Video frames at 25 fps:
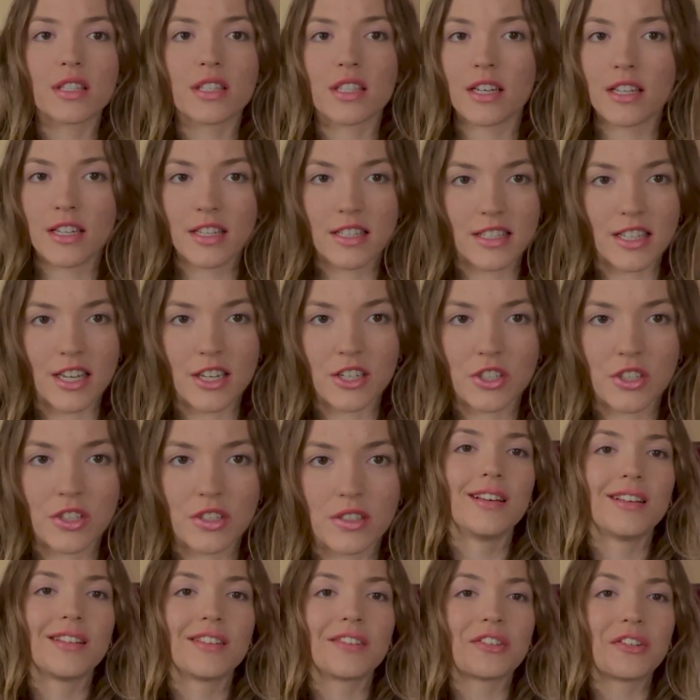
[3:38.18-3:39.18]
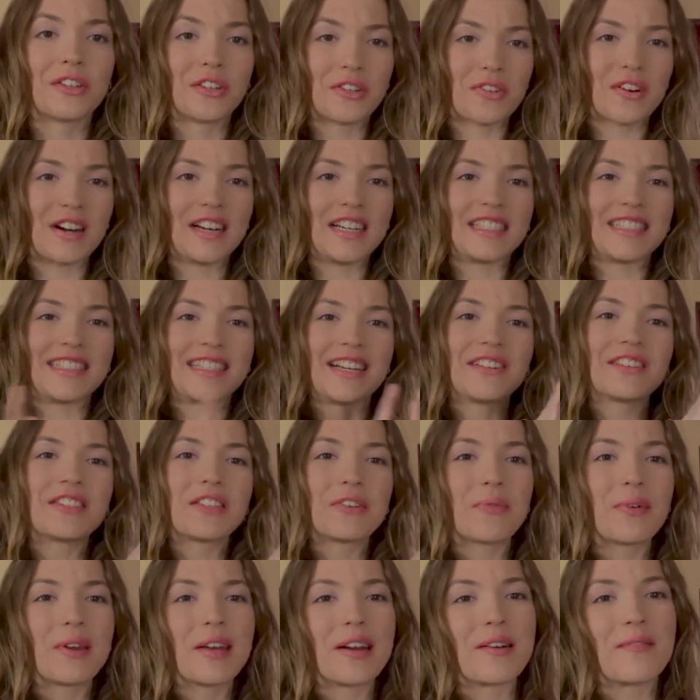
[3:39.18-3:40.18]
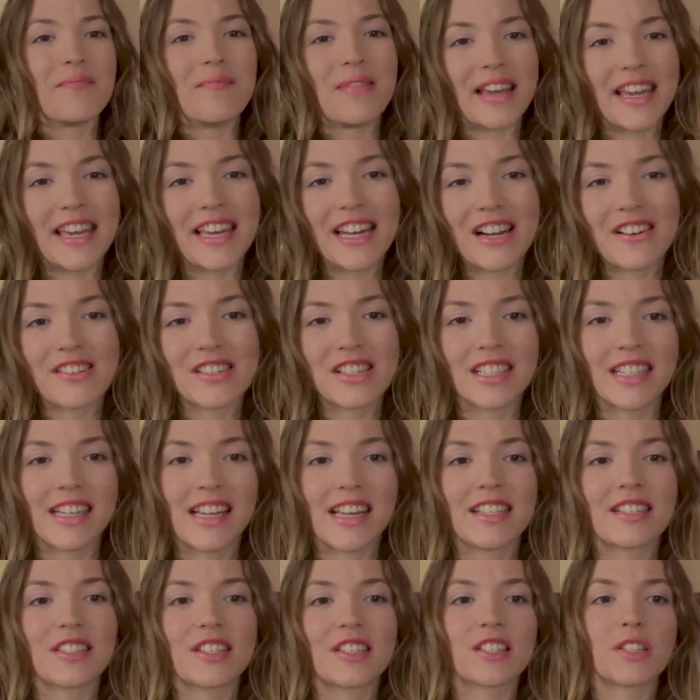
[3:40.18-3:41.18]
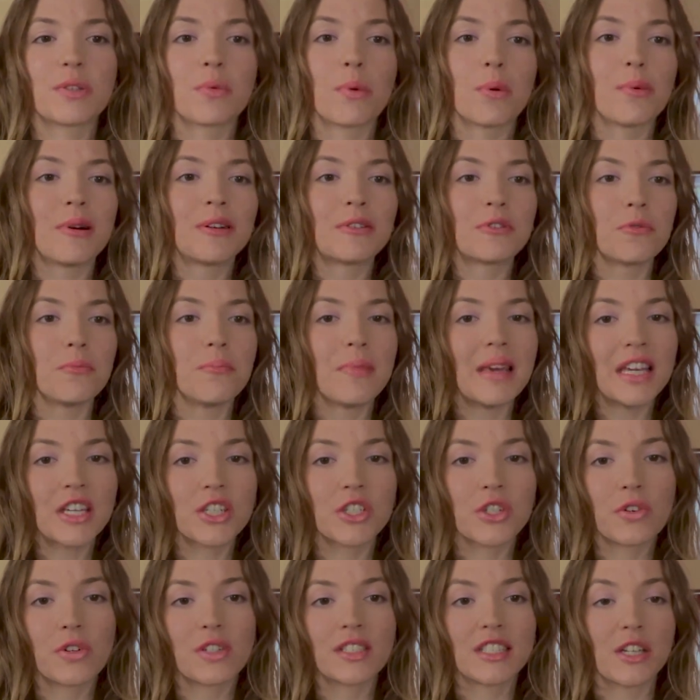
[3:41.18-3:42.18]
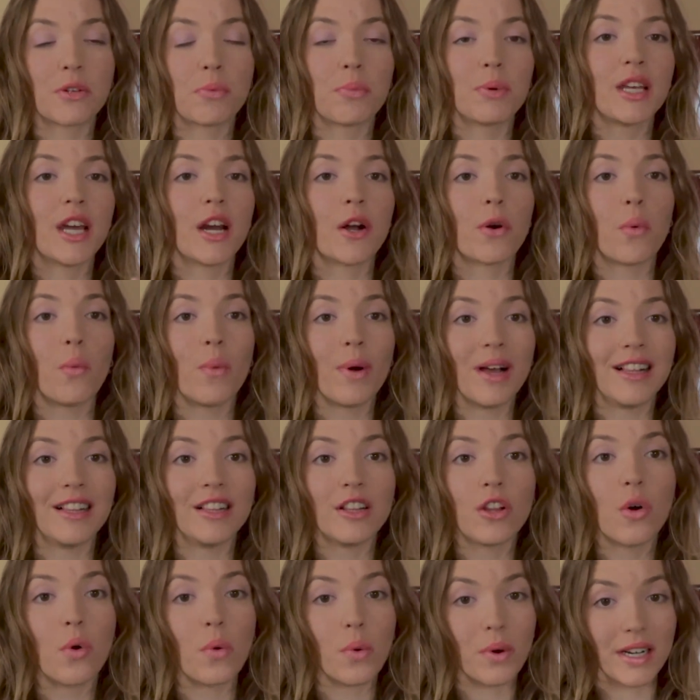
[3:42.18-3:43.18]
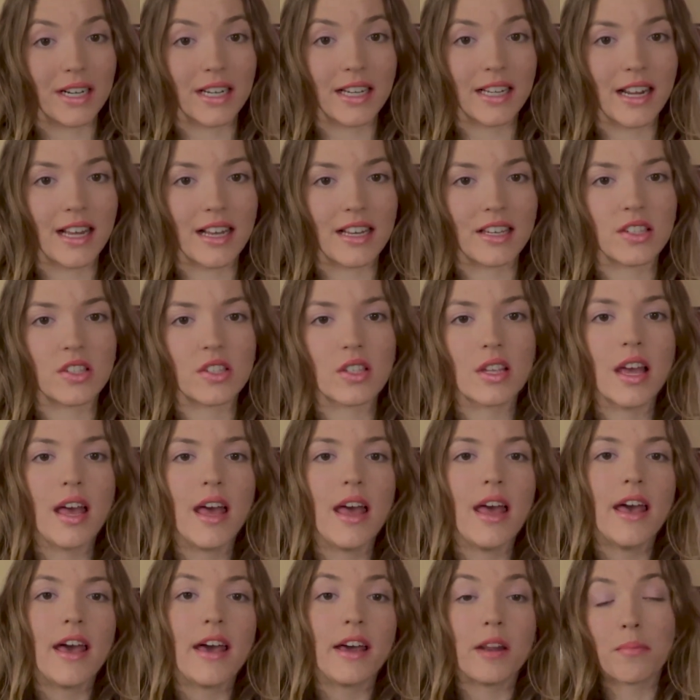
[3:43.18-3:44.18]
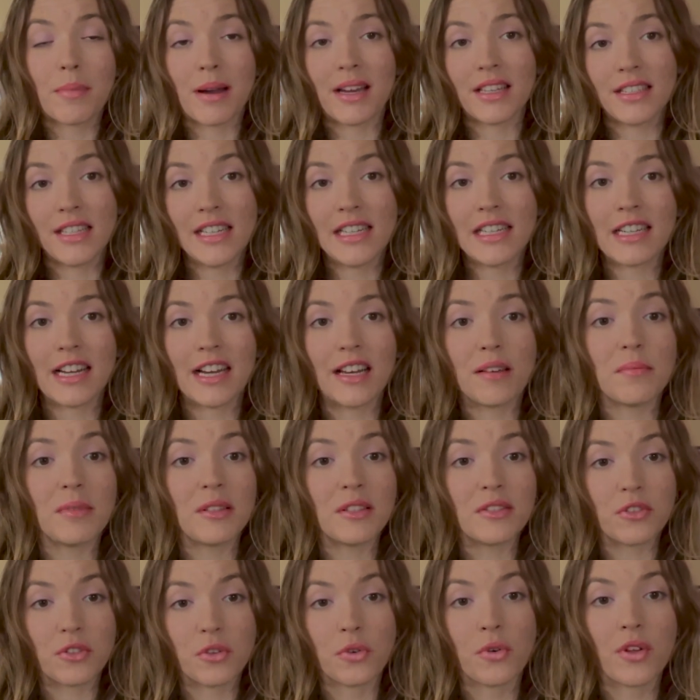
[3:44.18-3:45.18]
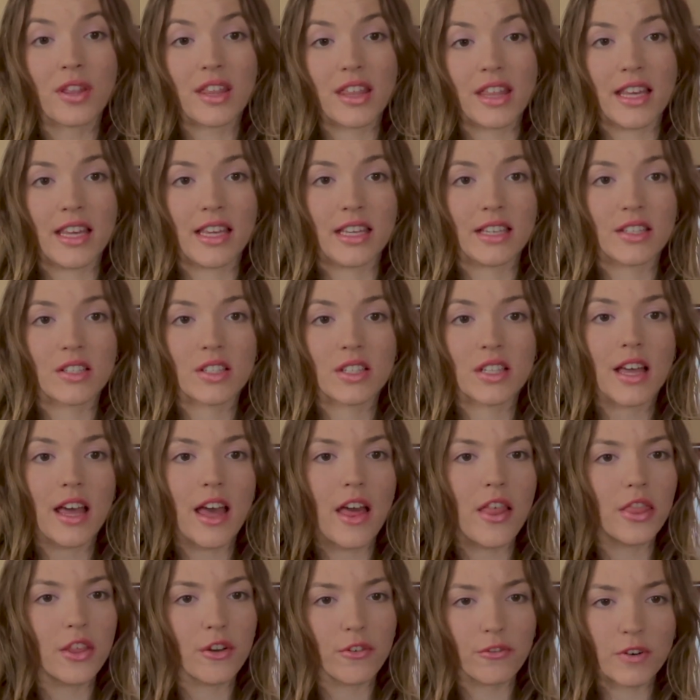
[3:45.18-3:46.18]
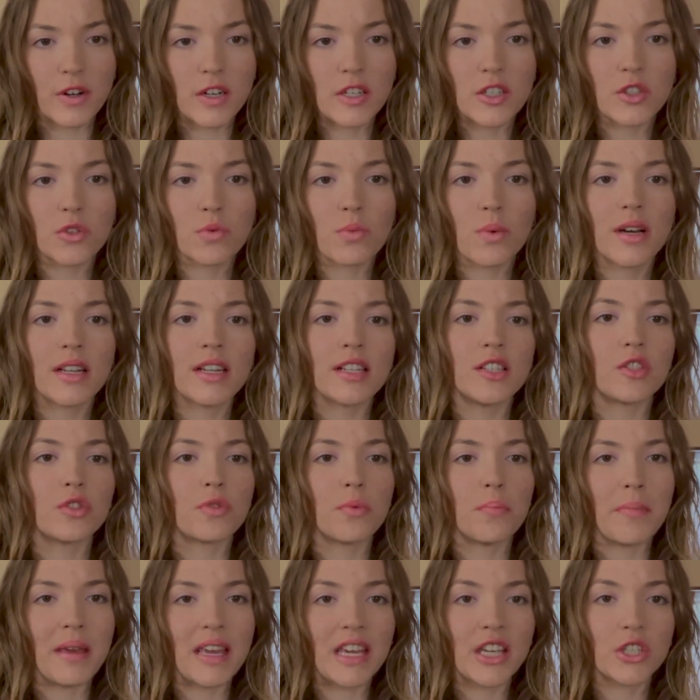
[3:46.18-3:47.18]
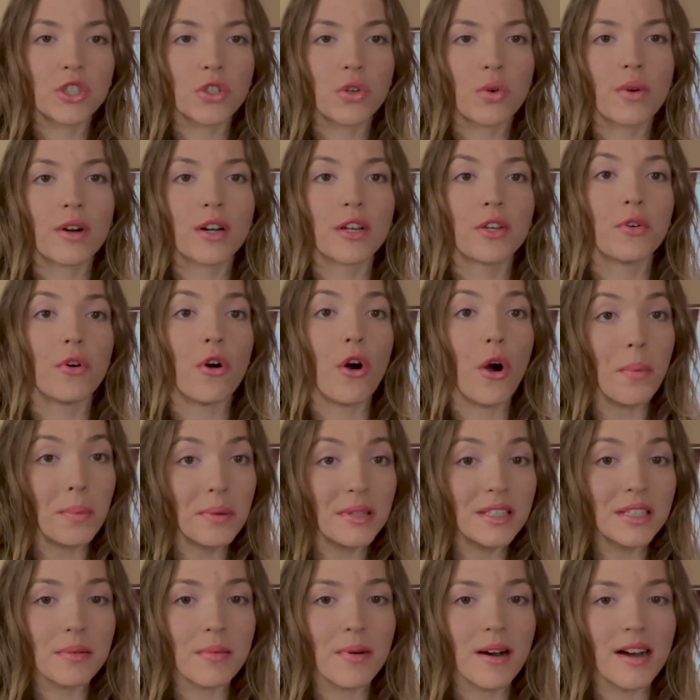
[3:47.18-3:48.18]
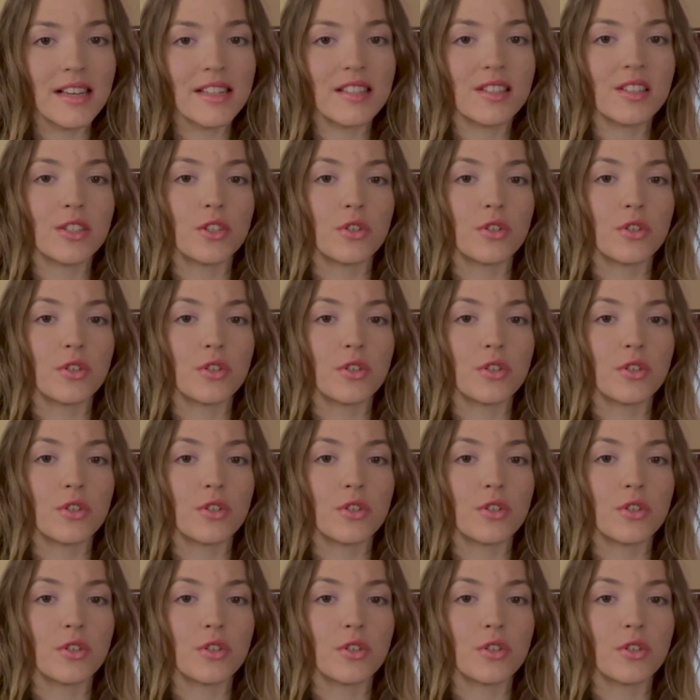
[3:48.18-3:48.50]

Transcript: study session. All right, now that we are back at our desks, we want to make sure that we are well organized. And by that, I mean two things. And the first one is to make sure you optimize